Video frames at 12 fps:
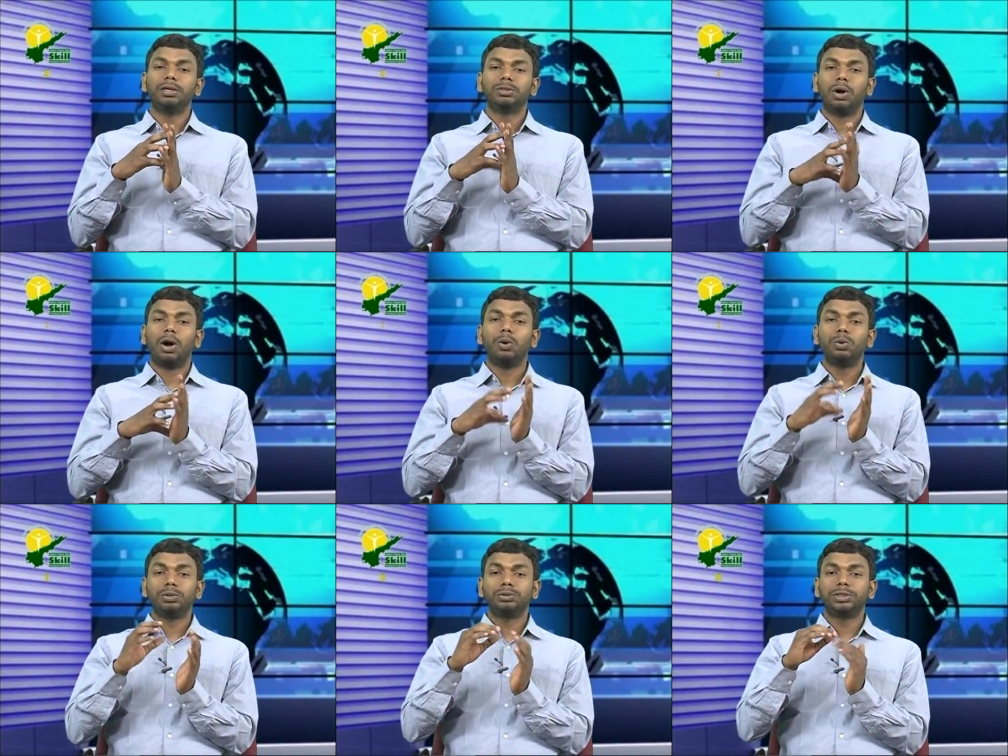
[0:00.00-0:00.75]
So how
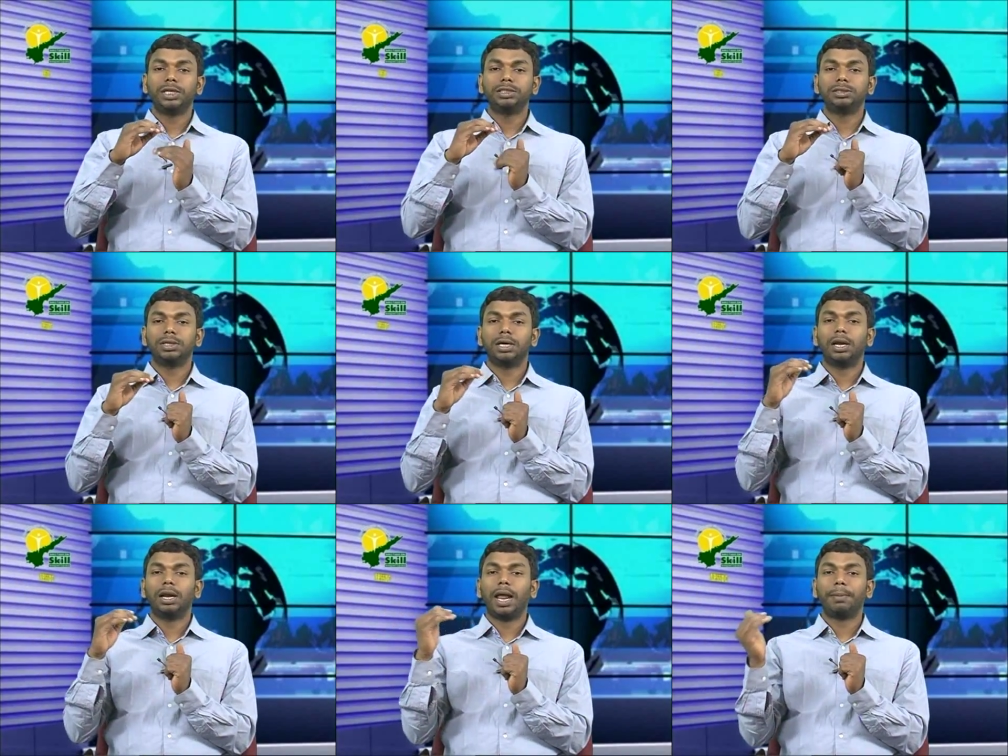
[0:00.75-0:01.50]
to change
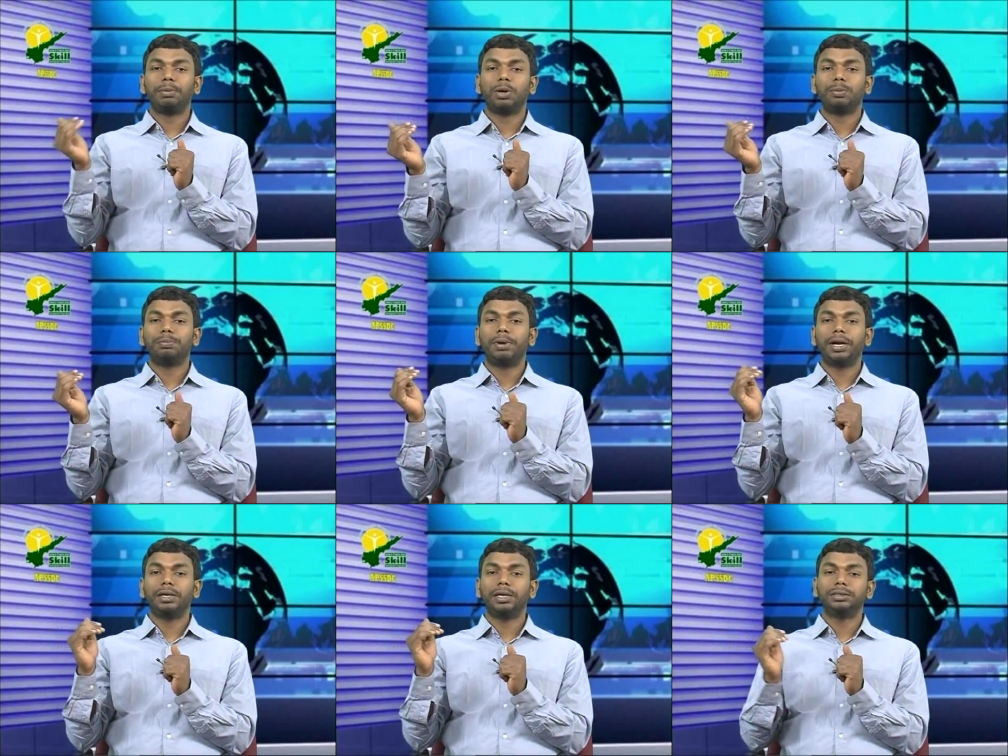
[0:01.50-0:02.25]
the laptop
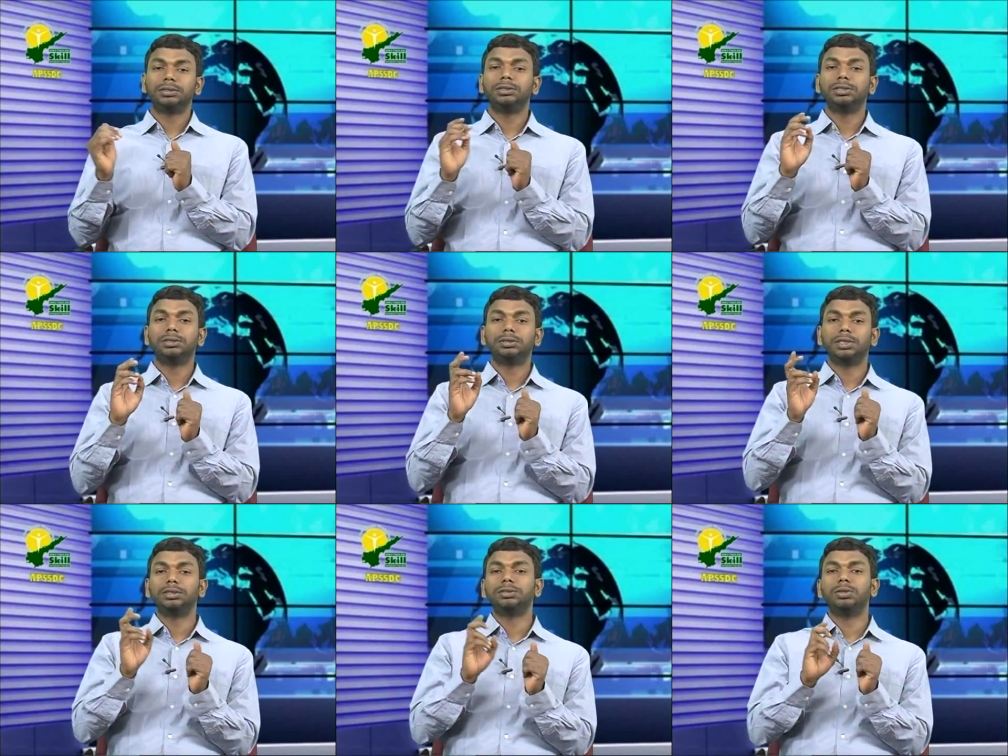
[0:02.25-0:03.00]
brightness is
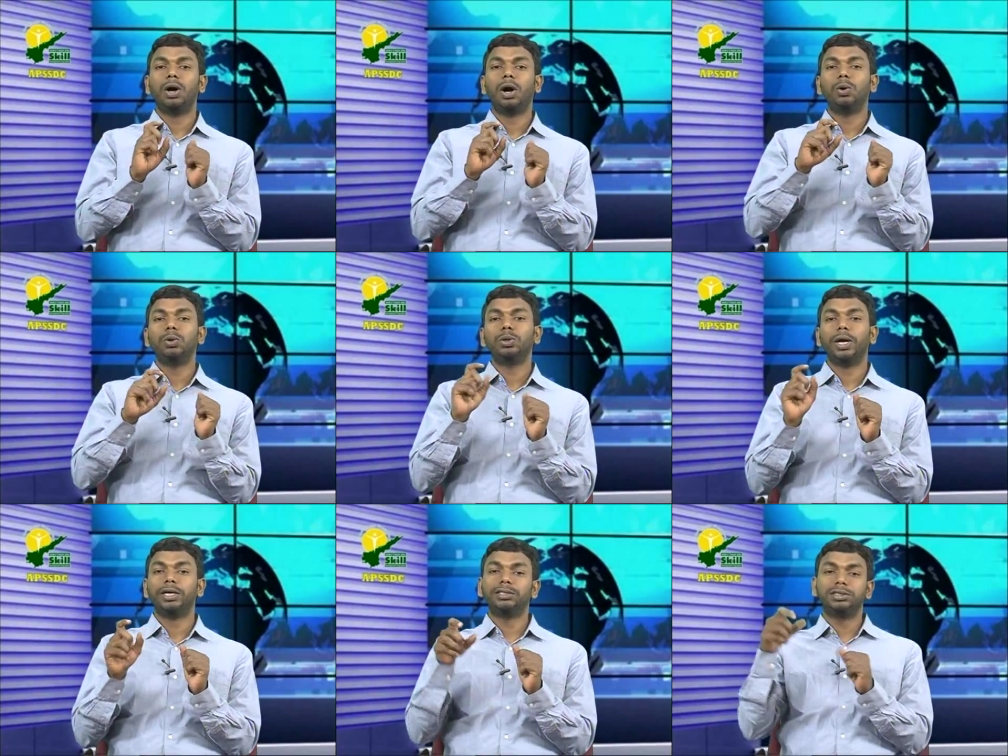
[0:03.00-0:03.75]
changed to how to
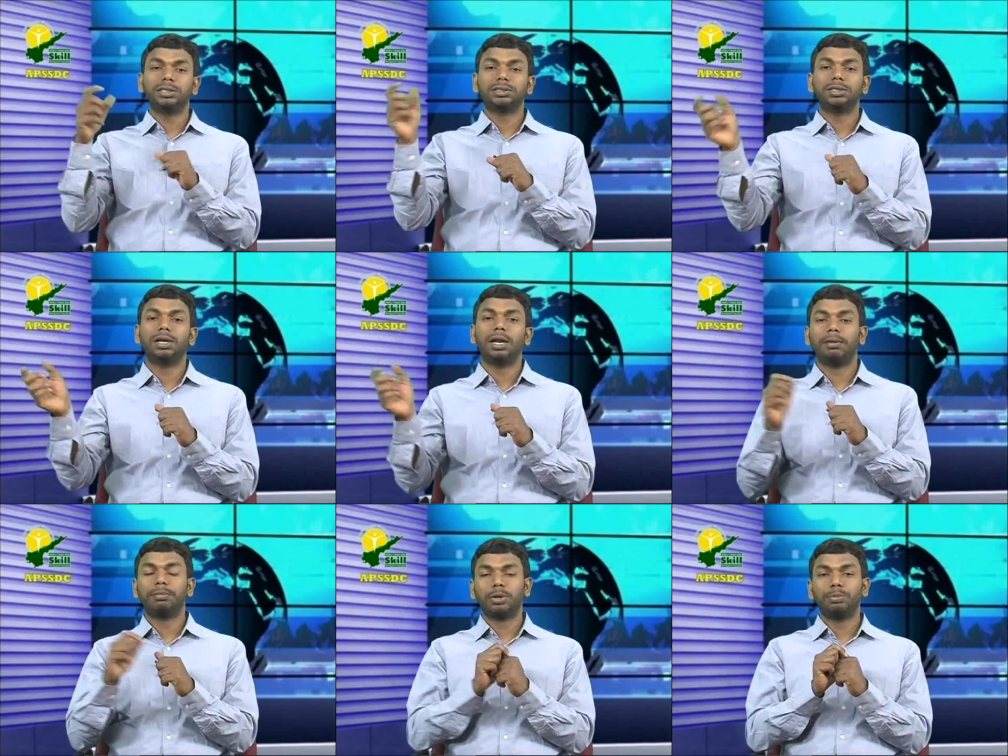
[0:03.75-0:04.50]
adjust the
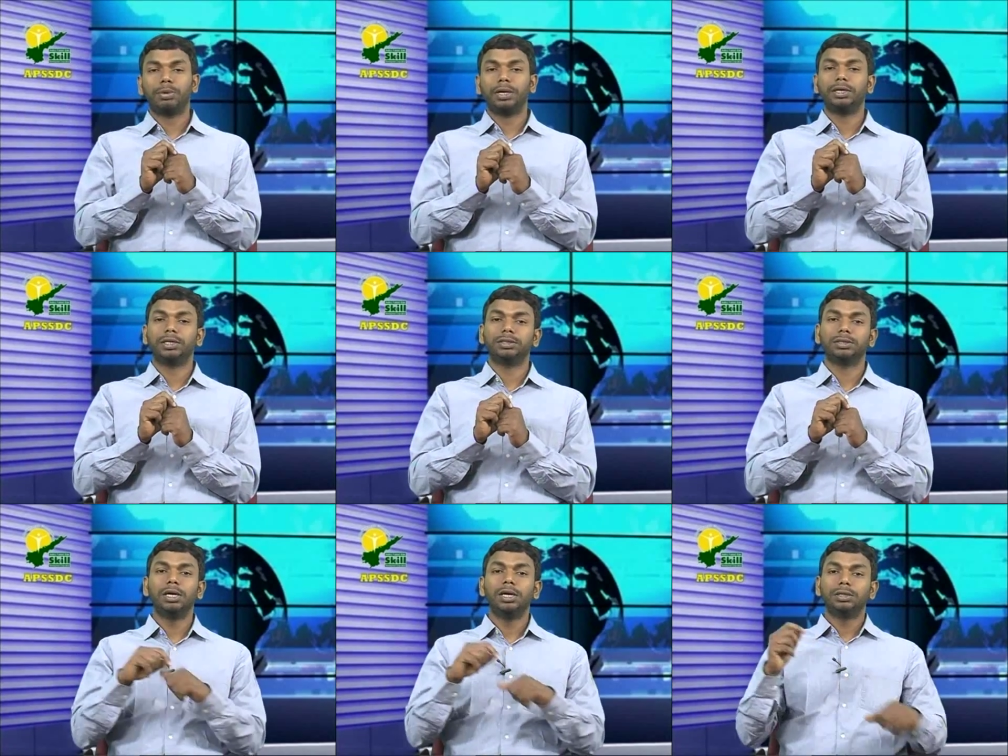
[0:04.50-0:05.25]
laptop brightness.
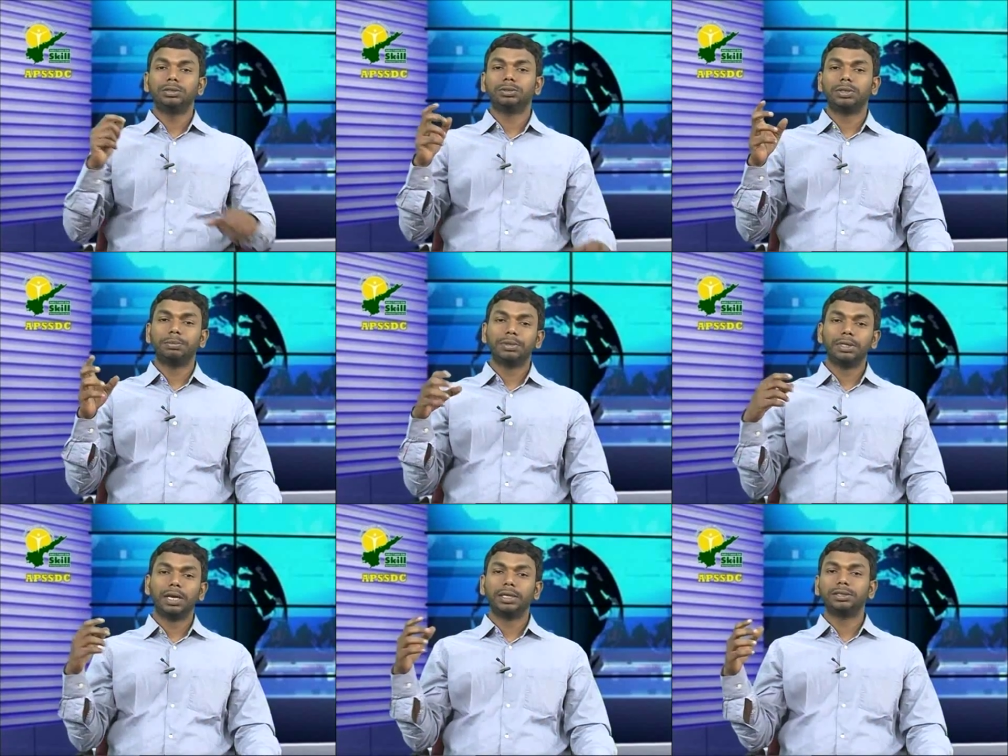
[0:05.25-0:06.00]
So
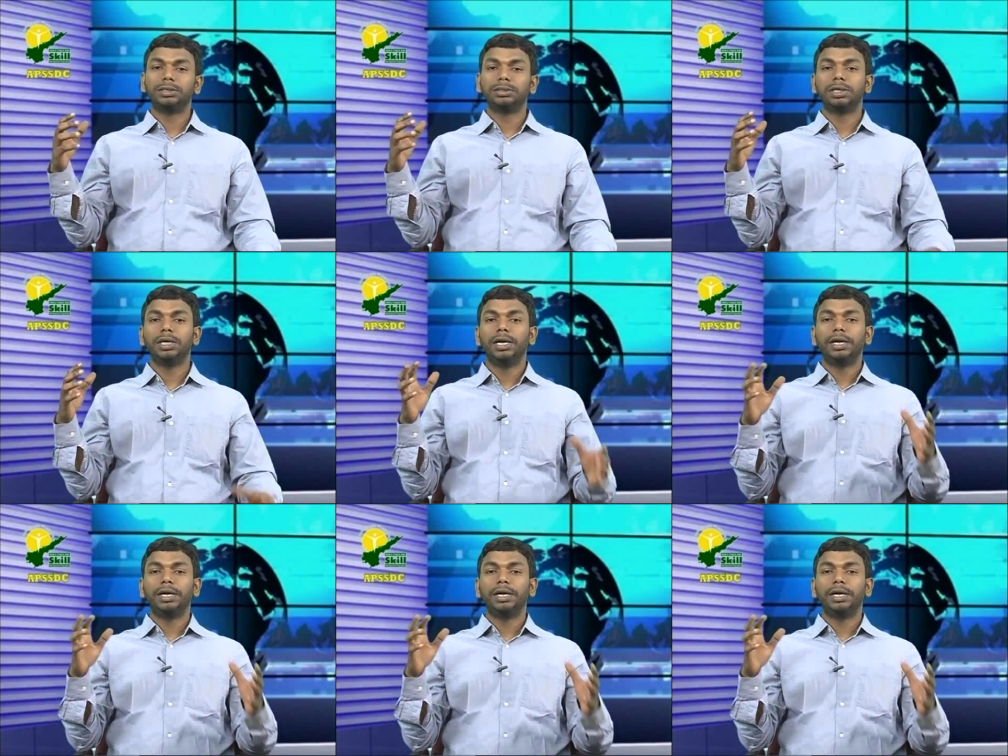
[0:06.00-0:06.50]
something like this.